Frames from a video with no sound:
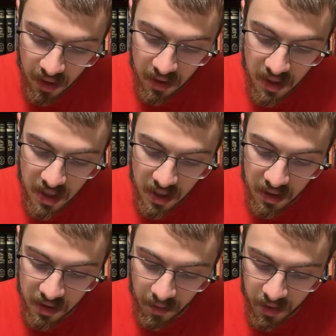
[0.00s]
The
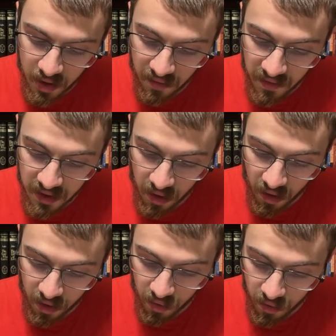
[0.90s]
consumption of these
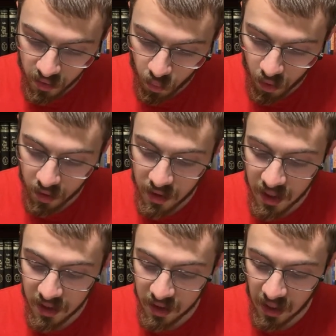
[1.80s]
articles would
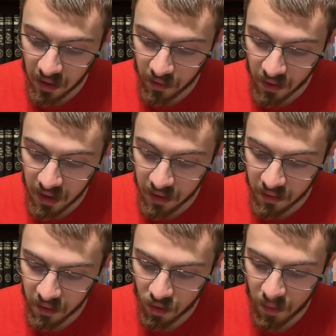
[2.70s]
necessarily,
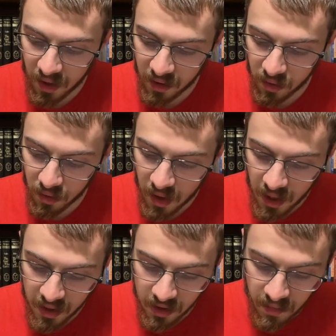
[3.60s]
little by little,
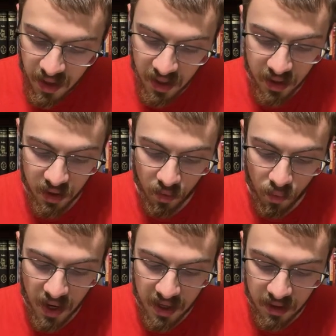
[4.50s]
diminish the
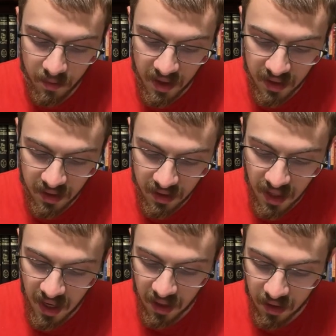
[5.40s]
weight to be
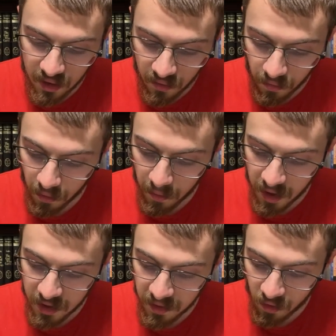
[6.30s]
sustained, for it
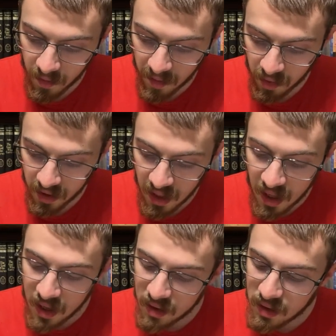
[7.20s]
must be remembered
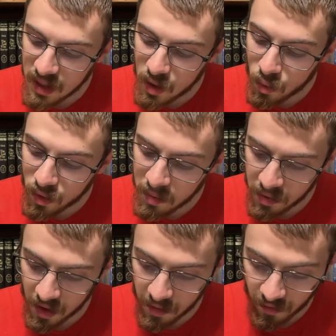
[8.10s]
that the
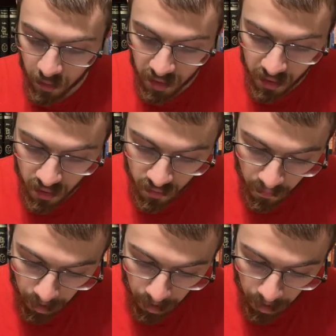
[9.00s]
equilibrium of a balloon